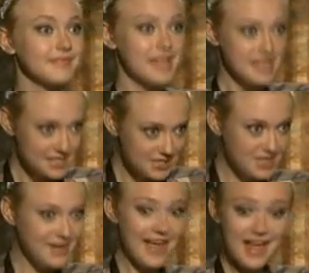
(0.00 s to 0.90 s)
She
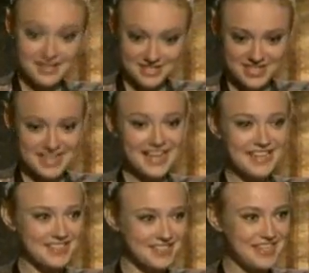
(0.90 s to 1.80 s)
is. She
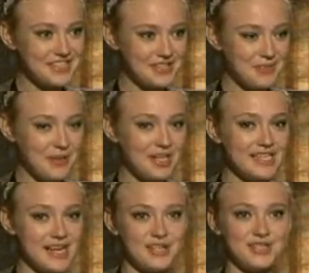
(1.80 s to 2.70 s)
has just a pretty
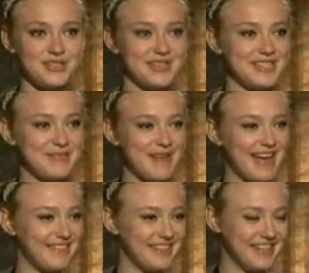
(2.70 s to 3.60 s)
dangerous power.